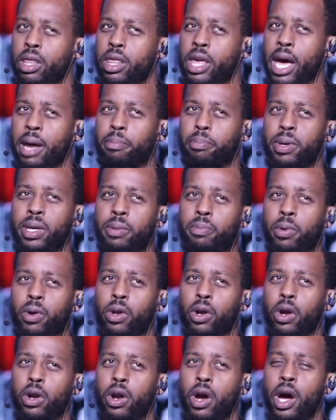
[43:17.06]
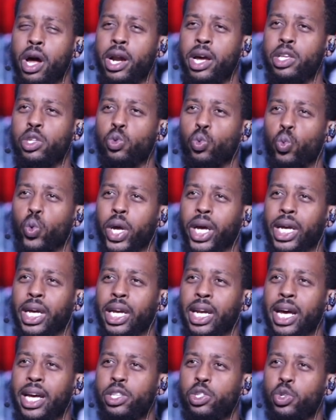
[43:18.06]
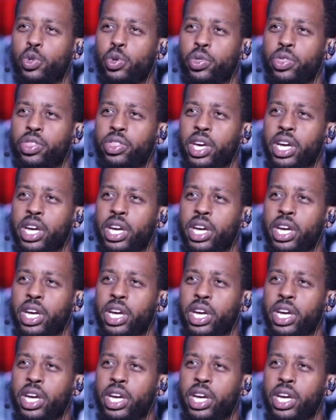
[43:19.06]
that people are not as wicked as you